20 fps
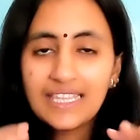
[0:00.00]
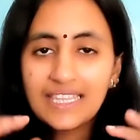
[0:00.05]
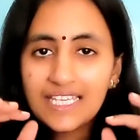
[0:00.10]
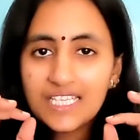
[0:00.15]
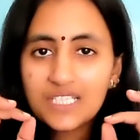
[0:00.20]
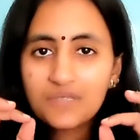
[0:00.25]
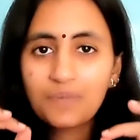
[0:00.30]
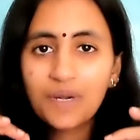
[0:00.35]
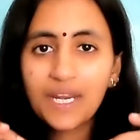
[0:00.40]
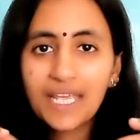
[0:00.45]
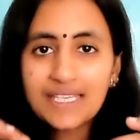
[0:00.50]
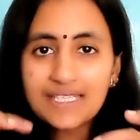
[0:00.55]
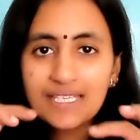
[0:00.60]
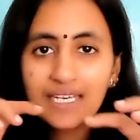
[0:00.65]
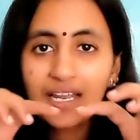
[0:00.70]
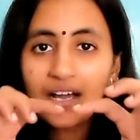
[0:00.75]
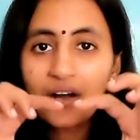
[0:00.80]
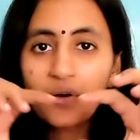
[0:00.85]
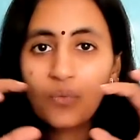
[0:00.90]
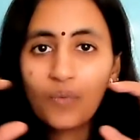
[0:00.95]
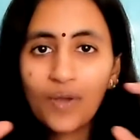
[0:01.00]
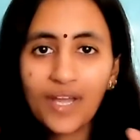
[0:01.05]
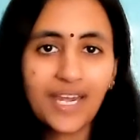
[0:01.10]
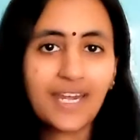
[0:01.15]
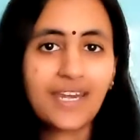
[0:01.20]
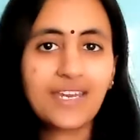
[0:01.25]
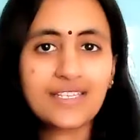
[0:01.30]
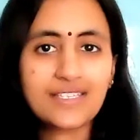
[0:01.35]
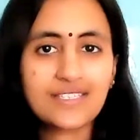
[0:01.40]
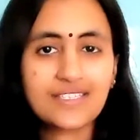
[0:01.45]
this brings in
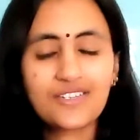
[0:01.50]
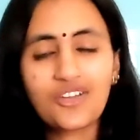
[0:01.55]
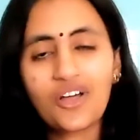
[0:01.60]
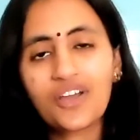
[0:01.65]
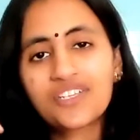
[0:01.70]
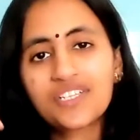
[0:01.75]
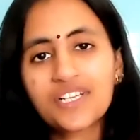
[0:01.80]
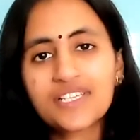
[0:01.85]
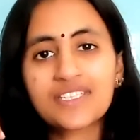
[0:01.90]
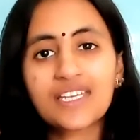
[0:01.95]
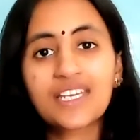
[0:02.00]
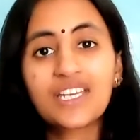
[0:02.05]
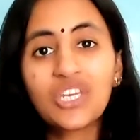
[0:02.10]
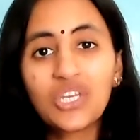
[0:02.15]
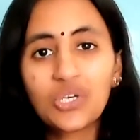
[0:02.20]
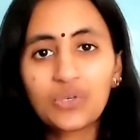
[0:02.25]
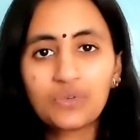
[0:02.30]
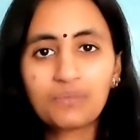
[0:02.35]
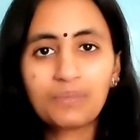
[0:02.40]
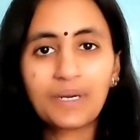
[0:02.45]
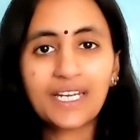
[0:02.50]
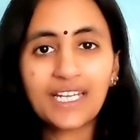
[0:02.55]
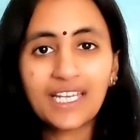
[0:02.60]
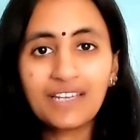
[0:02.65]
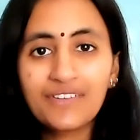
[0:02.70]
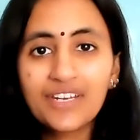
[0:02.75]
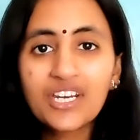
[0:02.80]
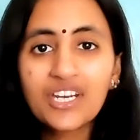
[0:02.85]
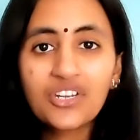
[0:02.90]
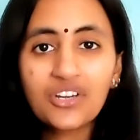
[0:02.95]
awareness, not just in you, but
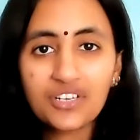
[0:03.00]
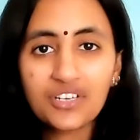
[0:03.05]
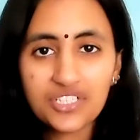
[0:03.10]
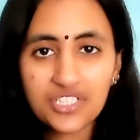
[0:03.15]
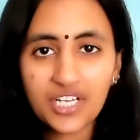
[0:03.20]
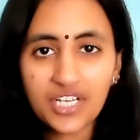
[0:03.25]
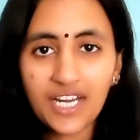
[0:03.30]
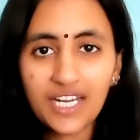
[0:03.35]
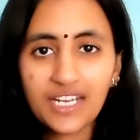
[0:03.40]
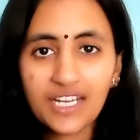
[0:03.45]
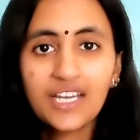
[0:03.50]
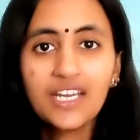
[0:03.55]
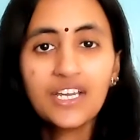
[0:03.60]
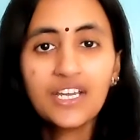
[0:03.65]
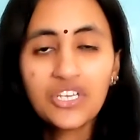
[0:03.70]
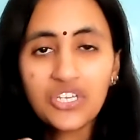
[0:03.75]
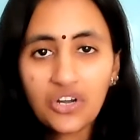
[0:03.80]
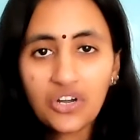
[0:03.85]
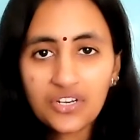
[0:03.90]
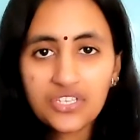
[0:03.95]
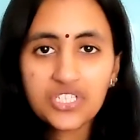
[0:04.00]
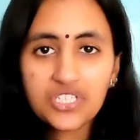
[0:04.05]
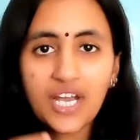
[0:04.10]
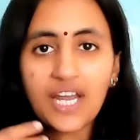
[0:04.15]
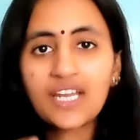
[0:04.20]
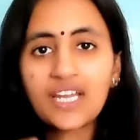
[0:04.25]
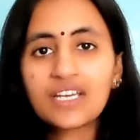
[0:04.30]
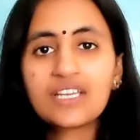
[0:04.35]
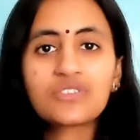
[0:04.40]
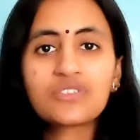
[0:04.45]
even in your child. Your
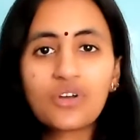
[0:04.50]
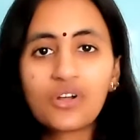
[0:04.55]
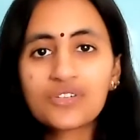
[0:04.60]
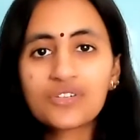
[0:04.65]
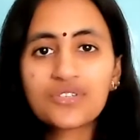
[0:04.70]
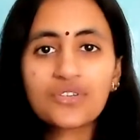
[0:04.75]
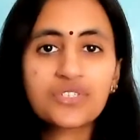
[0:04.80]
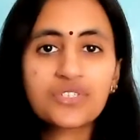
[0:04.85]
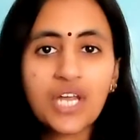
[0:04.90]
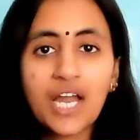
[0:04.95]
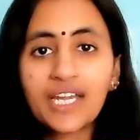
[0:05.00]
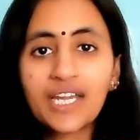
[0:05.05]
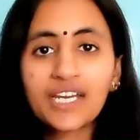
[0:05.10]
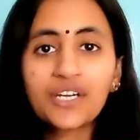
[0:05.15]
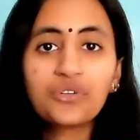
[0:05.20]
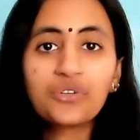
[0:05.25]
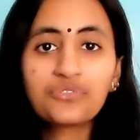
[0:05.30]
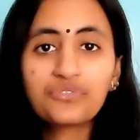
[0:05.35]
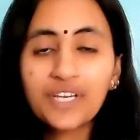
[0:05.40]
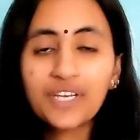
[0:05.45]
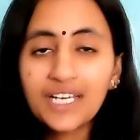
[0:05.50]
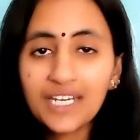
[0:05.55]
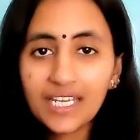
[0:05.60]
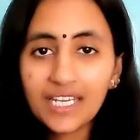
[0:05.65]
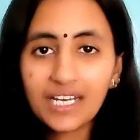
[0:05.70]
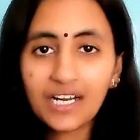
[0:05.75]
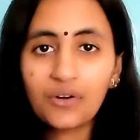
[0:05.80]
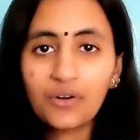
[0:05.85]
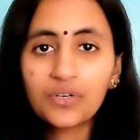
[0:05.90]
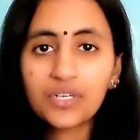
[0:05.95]
child is also starting to
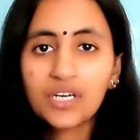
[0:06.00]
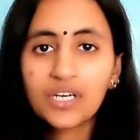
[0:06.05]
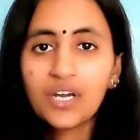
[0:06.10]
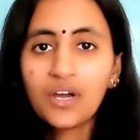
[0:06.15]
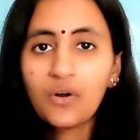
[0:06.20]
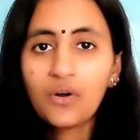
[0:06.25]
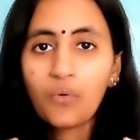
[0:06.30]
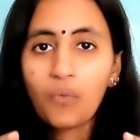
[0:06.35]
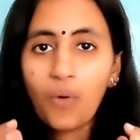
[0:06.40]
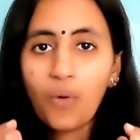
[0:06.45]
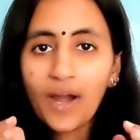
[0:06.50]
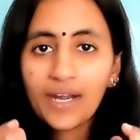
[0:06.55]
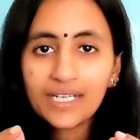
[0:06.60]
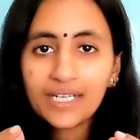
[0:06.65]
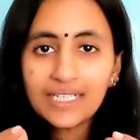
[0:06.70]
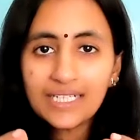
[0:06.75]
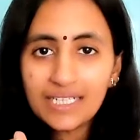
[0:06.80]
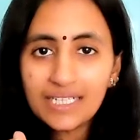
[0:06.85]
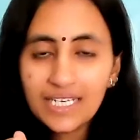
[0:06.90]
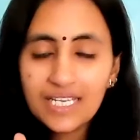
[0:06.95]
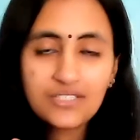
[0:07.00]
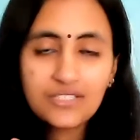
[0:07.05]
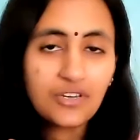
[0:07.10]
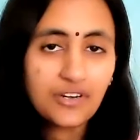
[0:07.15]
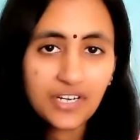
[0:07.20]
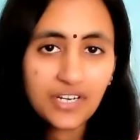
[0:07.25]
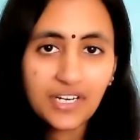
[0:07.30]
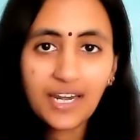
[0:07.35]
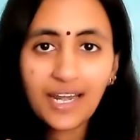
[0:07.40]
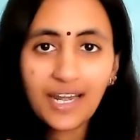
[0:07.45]
figuring out what his
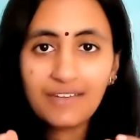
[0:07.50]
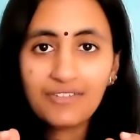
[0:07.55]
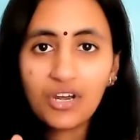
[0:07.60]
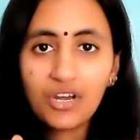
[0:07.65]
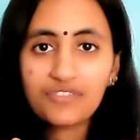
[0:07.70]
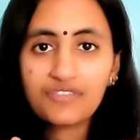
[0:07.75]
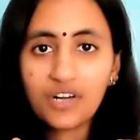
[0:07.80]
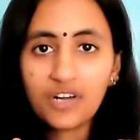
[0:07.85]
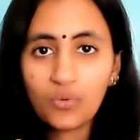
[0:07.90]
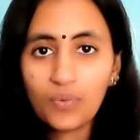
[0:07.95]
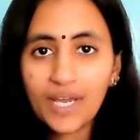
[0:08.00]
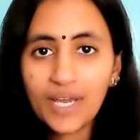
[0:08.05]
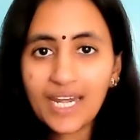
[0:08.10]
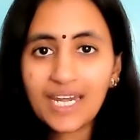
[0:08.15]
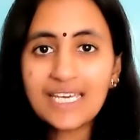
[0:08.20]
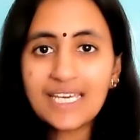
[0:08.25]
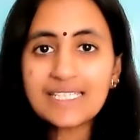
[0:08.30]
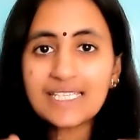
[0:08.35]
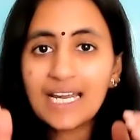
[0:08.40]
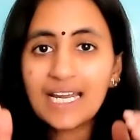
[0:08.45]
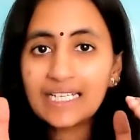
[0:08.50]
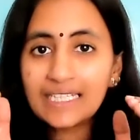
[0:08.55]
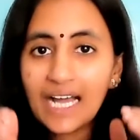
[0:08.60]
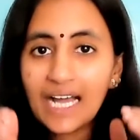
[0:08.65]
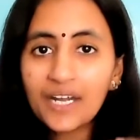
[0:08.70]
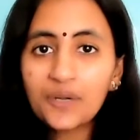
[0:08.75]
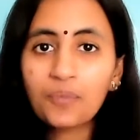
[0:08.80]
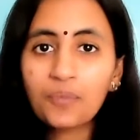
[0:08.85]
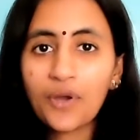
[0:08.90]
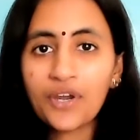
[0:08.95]
or her level of awareness at
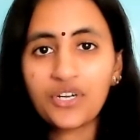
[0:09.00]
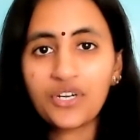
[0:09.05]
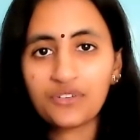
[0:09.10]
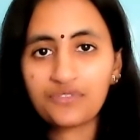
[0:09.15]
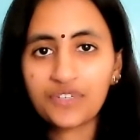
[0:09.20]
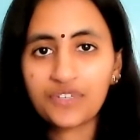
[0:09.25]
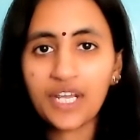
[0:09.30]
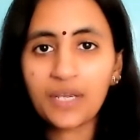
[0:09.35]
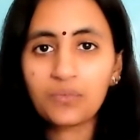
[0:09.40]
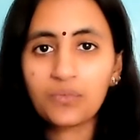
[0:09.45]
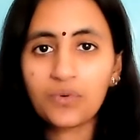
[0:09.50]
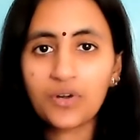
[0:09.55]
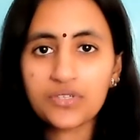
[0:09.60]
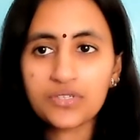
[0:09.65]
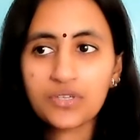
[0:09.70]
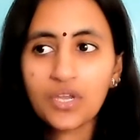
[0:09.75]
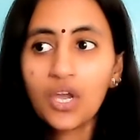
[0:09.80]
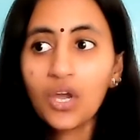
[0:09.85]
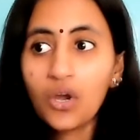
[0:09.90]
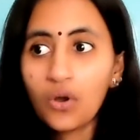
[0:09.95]
that point of time was.